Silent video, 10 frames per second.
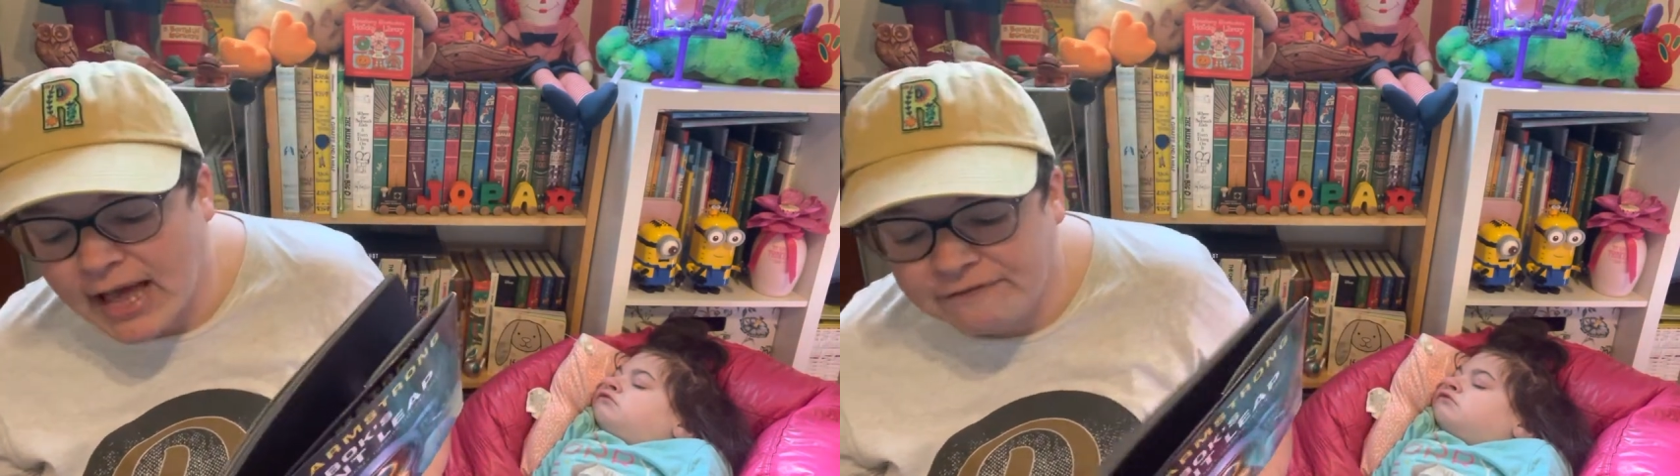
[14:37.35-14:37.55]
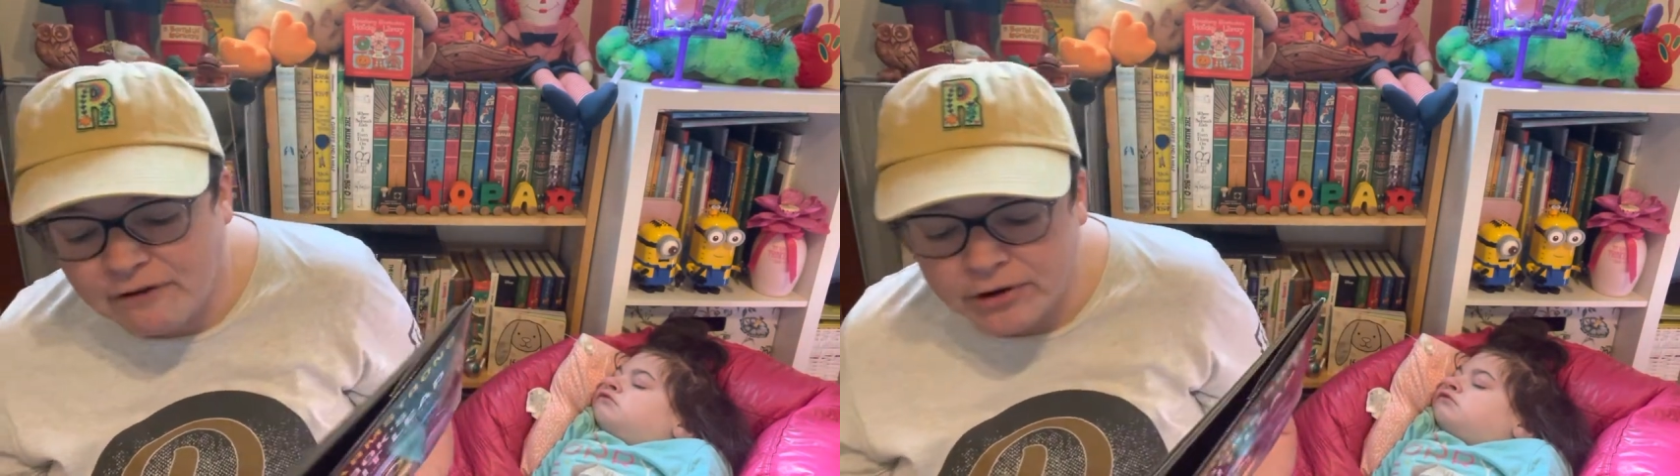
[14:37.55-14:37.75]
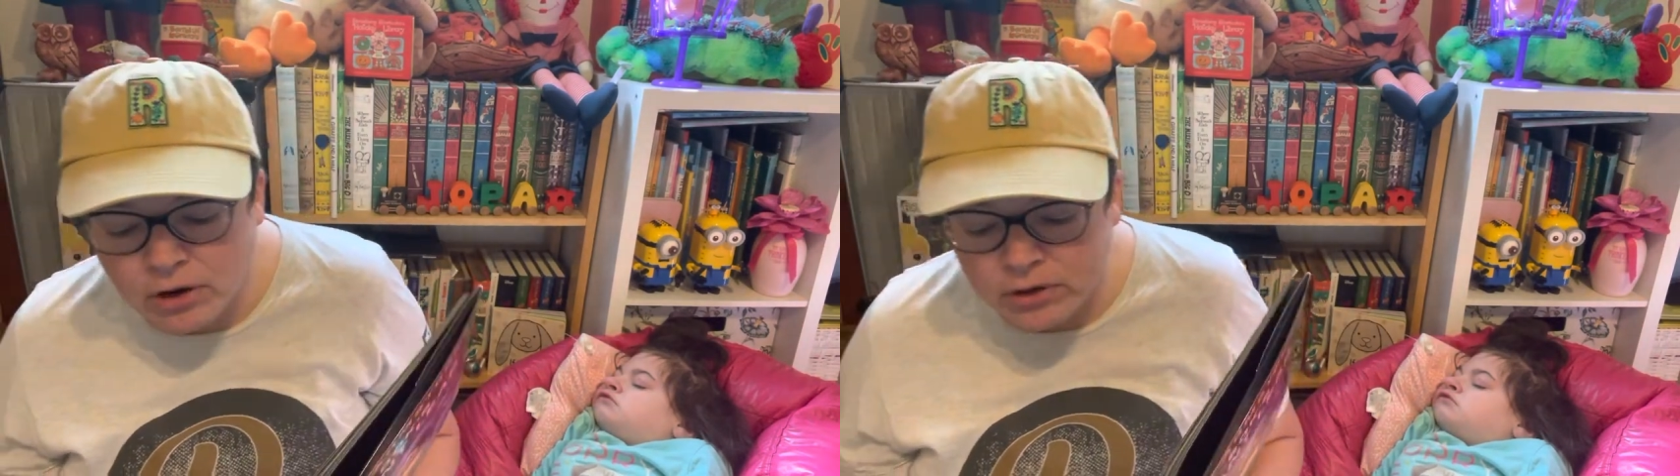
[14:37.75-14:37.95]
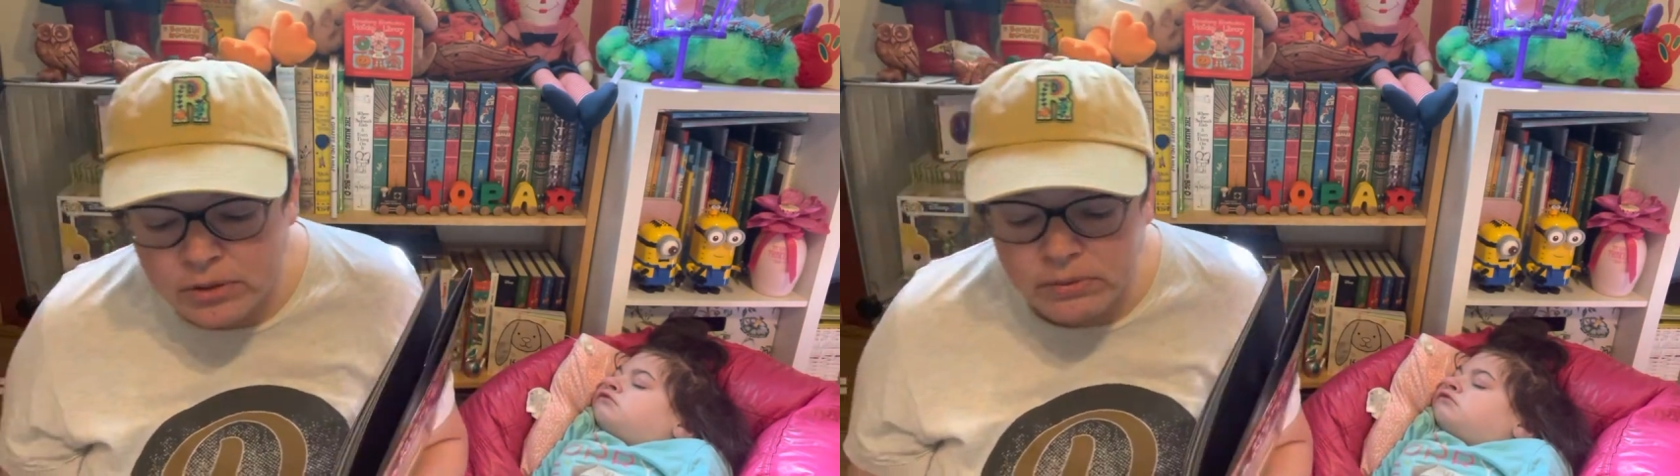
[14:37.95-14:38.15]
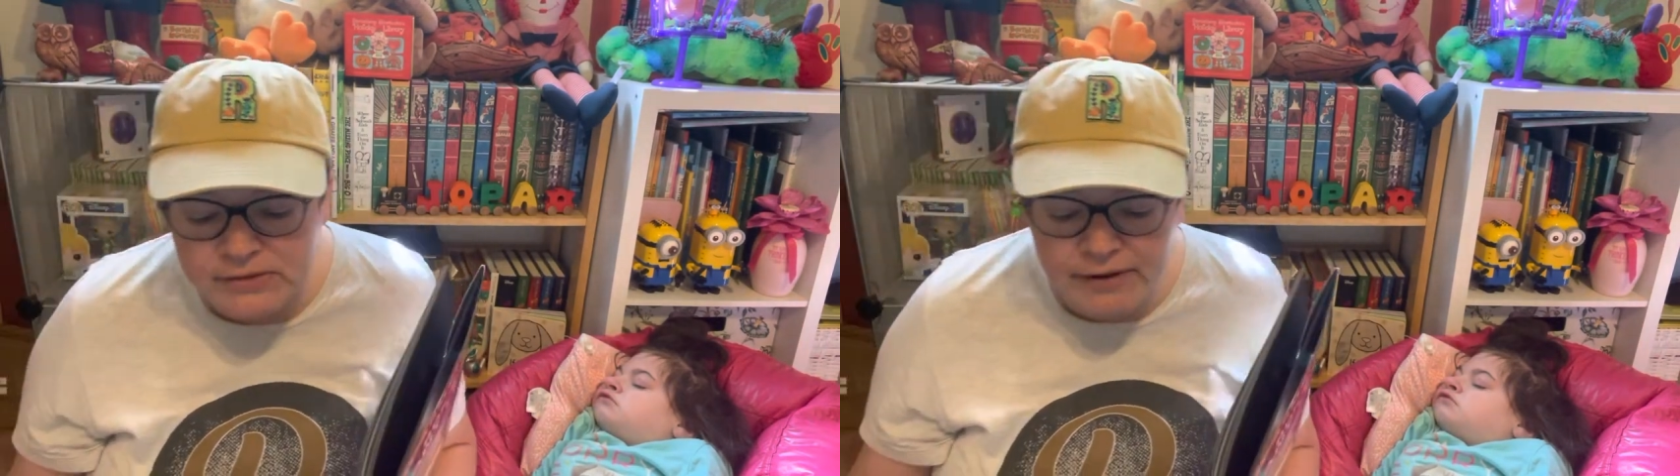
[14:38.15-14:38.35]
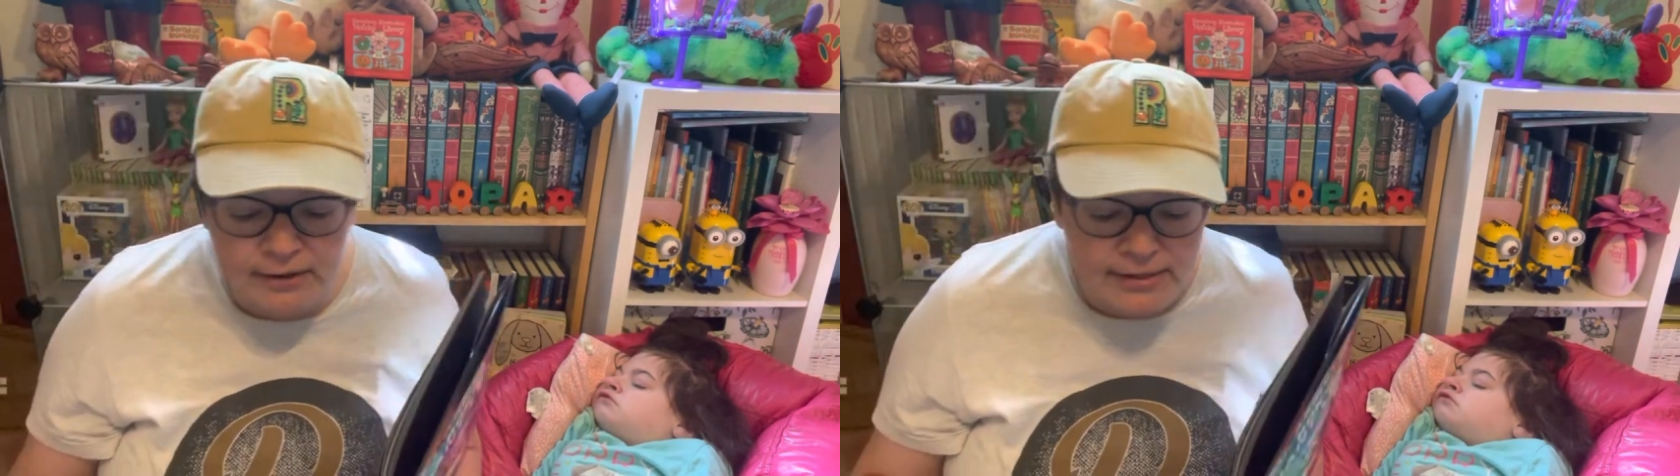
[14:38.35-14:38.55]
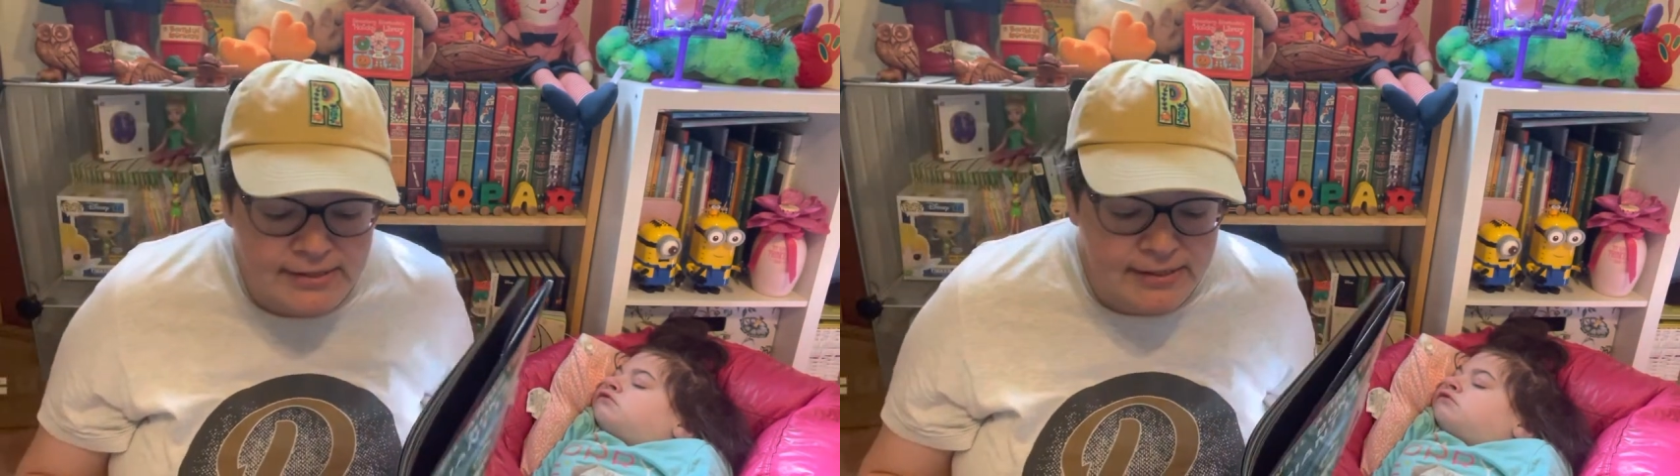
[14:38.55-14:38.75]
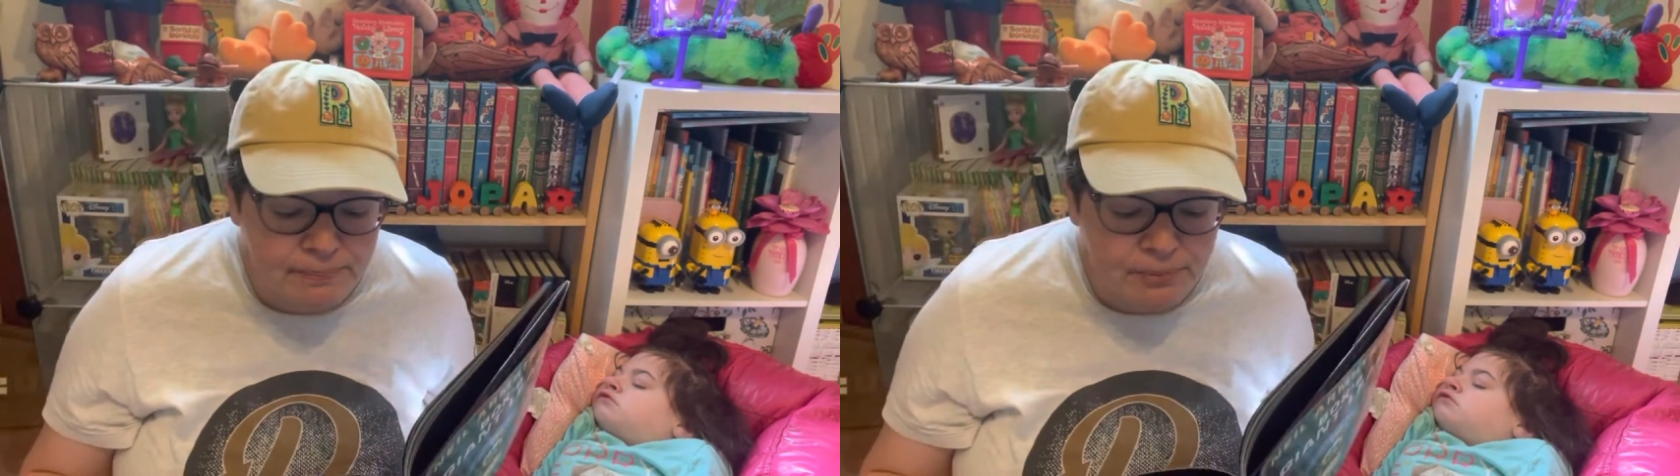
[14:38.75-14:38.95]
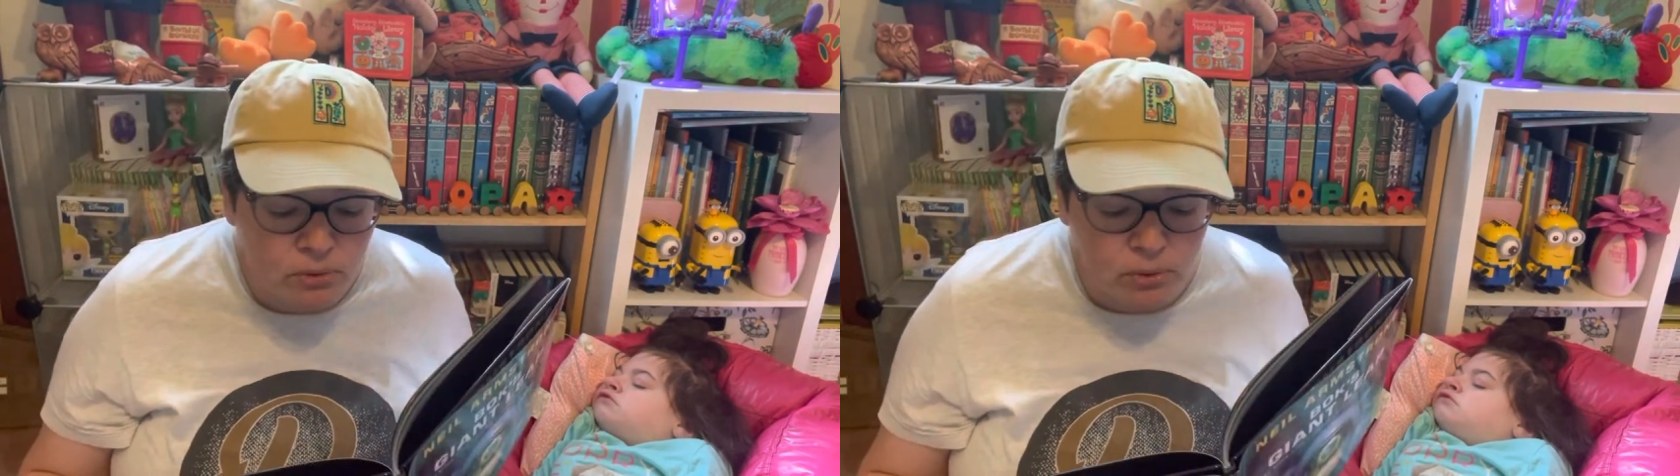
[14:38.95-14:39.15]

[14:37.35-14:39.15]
life on Earth was very simple